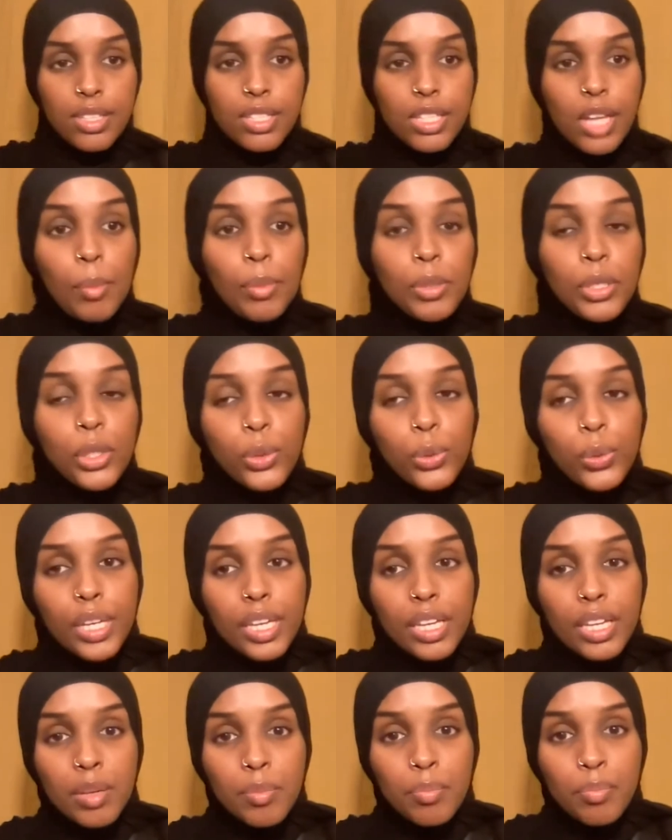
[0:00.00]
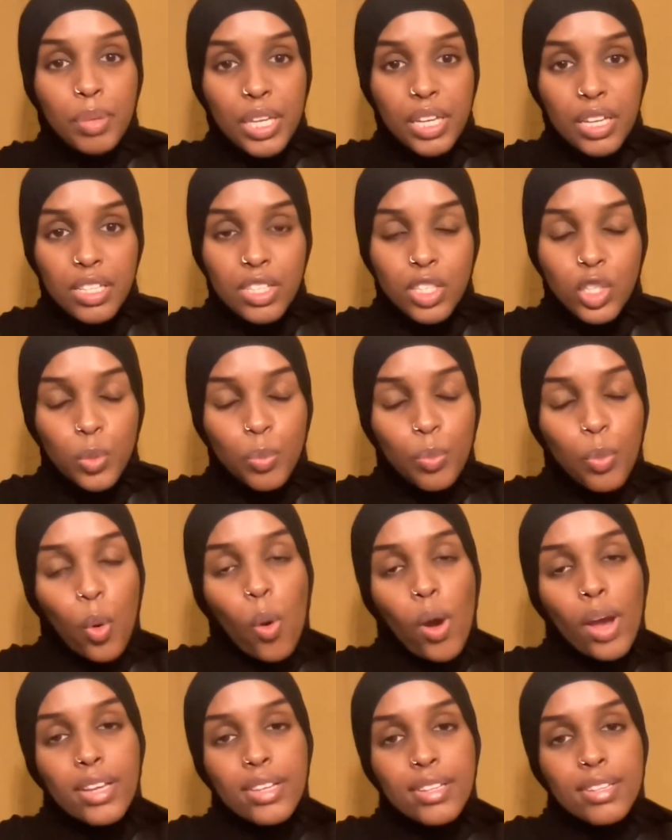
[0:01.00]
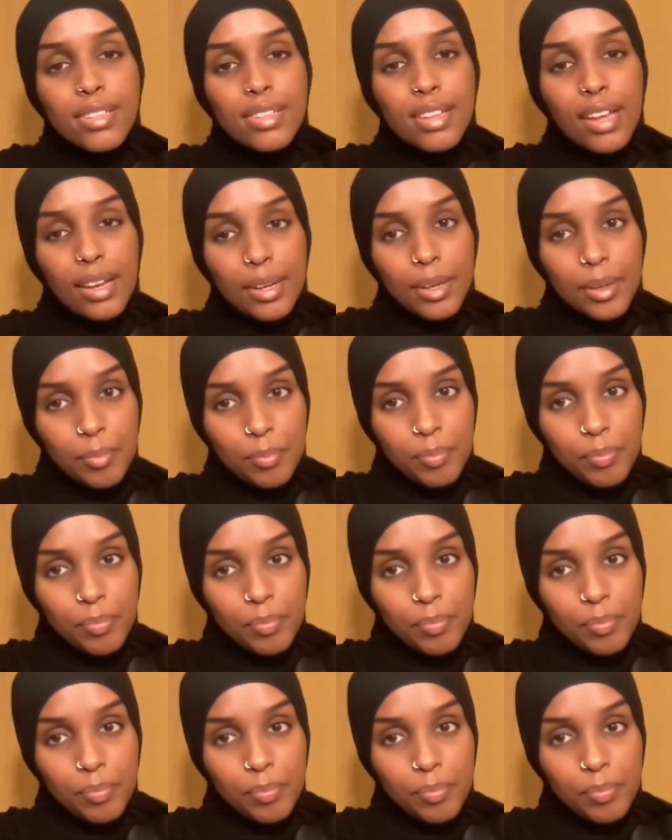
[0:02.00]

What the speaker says: W.E.B. Du Bois said,